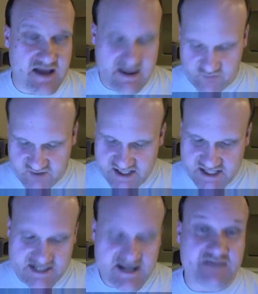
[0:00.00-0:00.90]
I'm reading
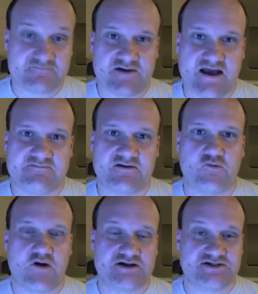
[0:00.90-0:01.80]
it after having
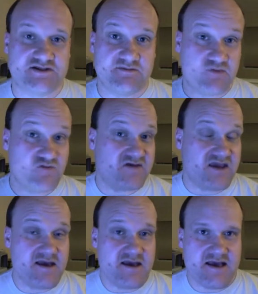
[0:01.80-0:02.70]
watched the movie,
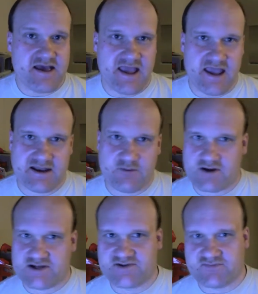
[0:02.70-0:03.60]
and I
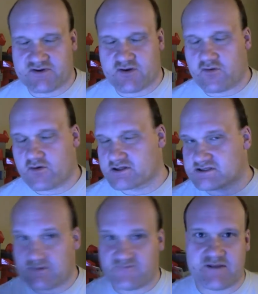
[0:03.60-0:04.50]
wanted to record
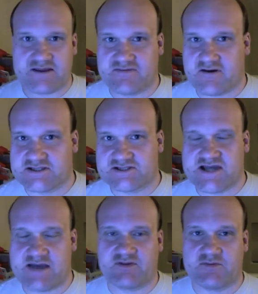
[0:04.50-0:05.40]
some of my thoughts
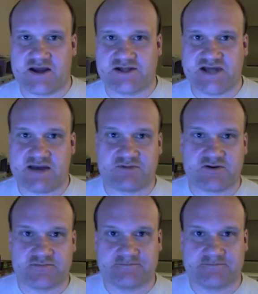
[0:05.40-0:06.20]
chapter by chapter.